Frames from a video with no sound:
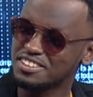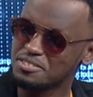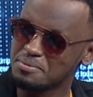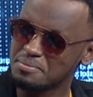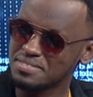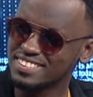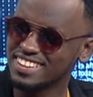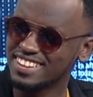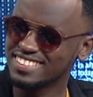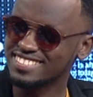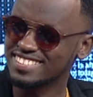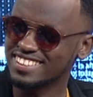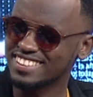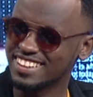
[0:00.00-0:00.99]

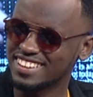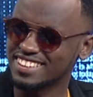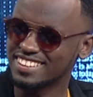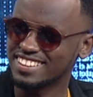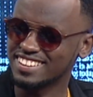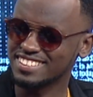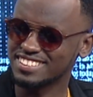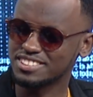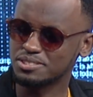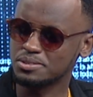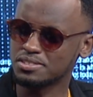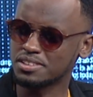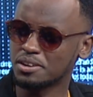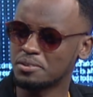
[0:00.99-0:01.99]
umudansa ya
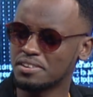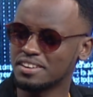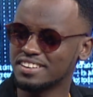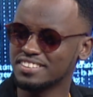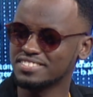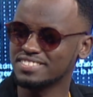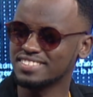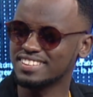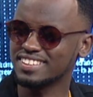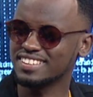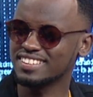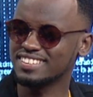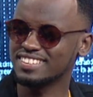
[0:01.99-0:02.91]
tuzakorana gute